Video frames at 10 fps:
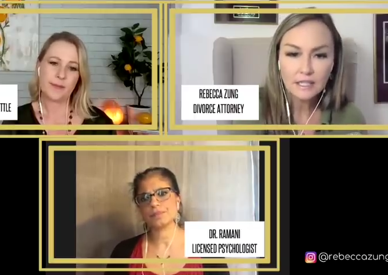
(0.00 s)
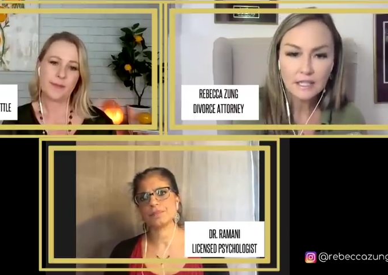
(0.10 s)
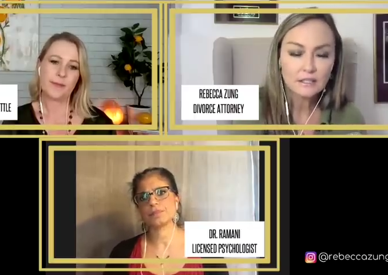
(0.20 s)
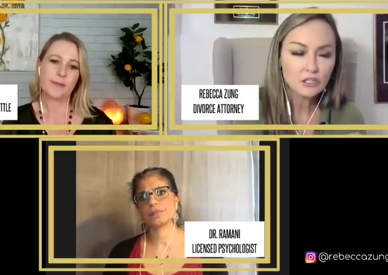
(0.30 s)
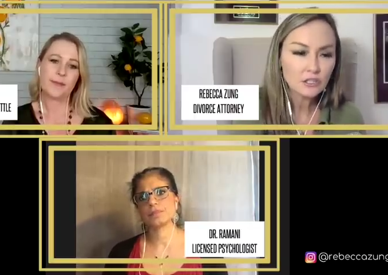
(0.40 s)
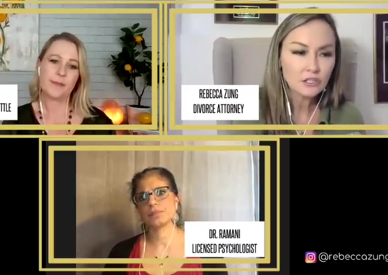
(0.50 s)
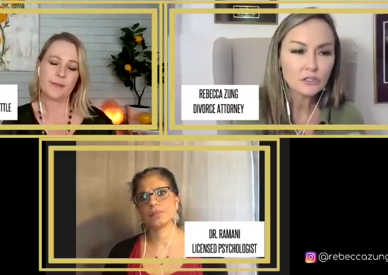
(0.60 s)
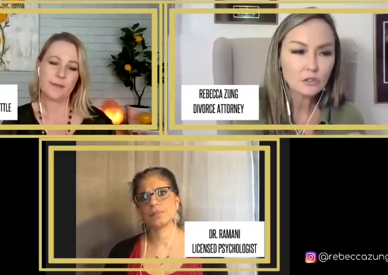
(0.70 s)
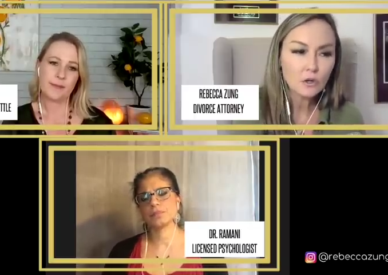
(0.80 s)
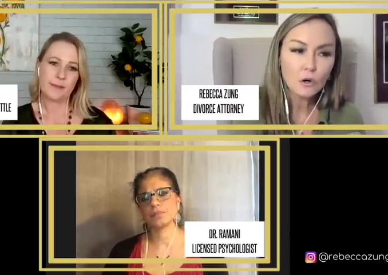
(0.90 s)
Speaker 1: and the
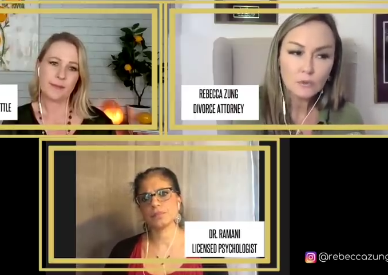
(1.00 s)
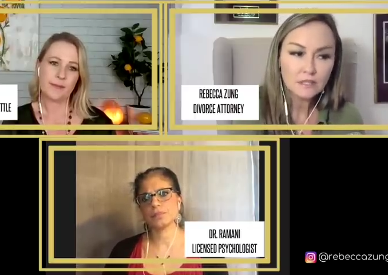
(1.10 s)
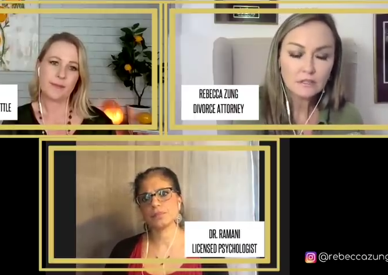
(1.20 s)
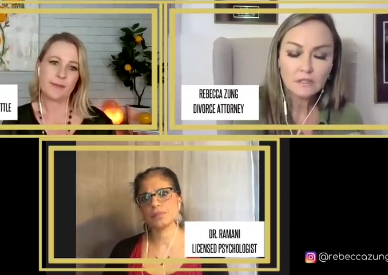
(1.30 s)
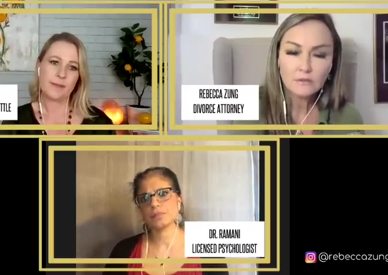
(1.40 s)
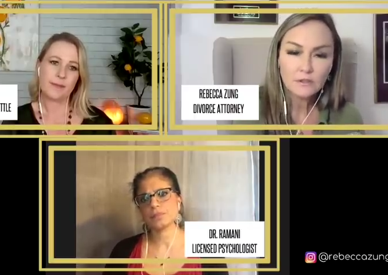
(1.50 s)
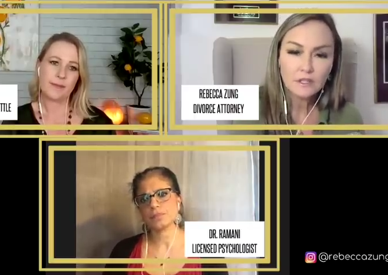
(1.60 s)
judges are always looking for